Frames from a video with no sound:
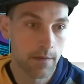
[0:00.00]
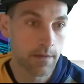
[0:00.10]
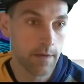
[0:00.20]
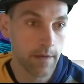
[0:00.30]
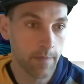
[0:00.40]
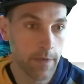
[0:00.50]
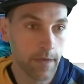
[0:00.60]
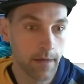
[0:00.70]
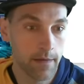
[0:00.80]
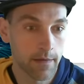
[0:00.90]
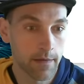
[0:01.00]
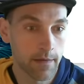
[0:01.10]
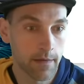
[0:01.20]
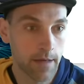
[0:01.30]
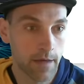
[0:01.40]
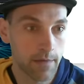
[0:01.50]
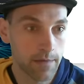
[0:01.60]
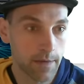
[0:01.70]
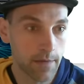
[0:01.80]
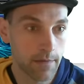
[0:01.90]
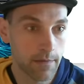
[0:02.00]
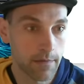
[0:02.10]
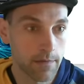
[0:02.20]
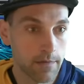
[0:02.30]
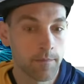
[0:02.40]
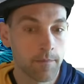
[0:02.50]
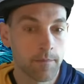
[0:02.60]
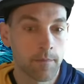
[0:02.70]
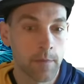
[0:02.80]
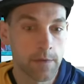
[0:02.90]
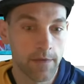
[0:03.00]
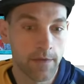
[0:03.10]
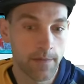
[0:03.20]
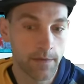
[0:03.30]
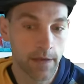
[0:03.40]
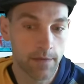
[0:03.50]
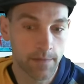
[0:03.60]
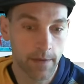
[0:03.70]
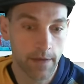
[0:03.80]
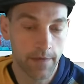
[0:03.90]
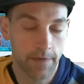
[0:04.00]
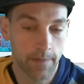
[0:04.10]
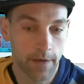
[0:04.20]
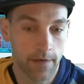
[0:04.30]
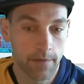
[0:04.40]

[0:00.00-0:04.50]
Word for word: getting back Counterspell. I have double counterspell and ephemerate.